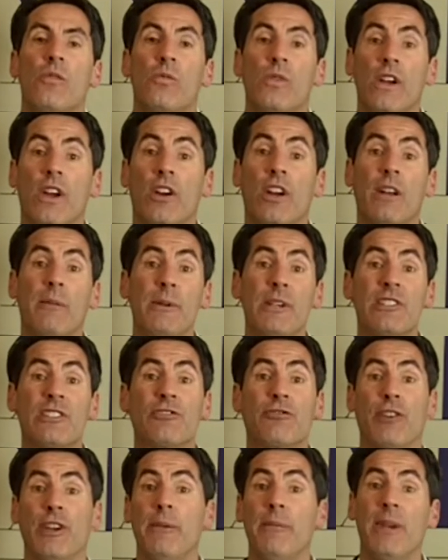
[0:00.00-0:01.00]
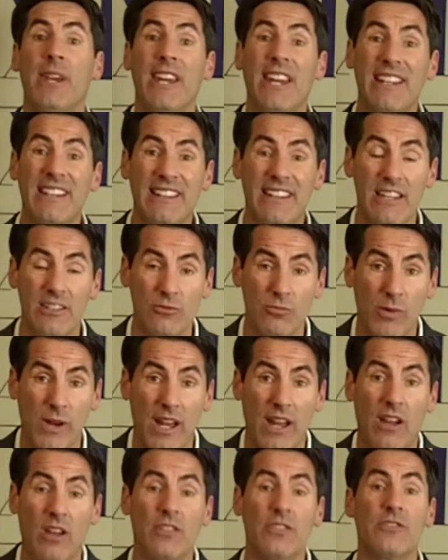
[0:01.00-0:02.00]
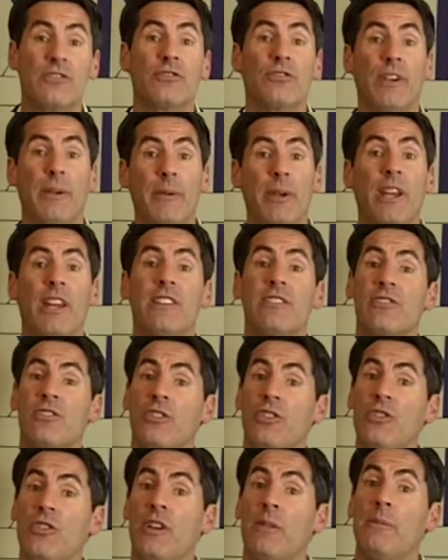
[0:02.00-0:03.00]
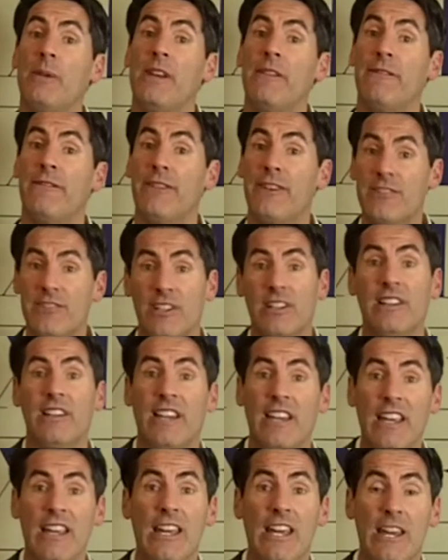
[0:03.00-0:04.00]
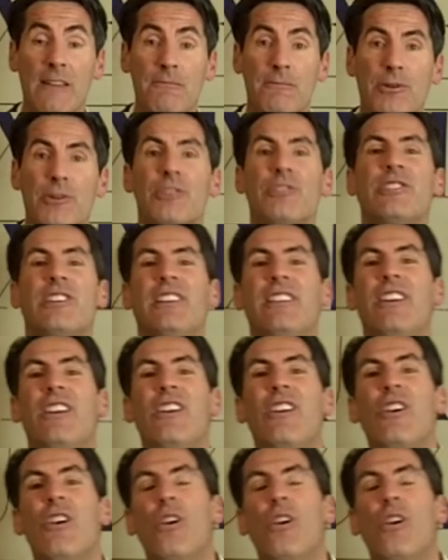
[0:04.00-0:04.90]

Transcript: We are going to be streaming it as well, so you can be physically in person,